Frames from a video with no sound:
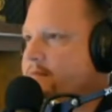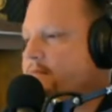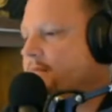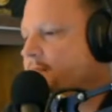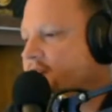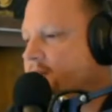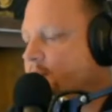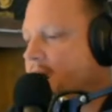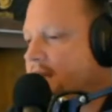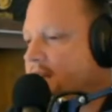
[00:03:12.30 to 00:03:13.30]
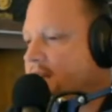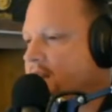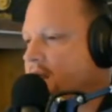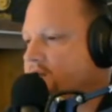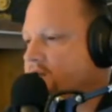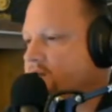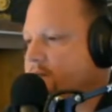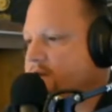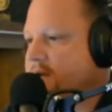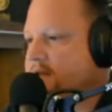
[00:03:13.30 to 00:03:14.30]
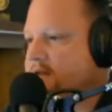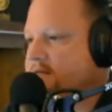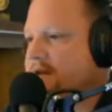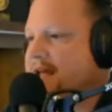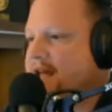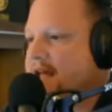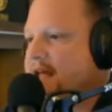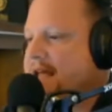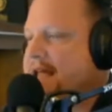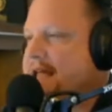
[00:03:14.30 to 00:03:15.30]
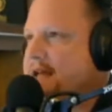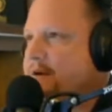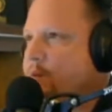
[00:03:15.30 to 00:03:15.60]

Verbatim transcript: much more highly theological perspective in,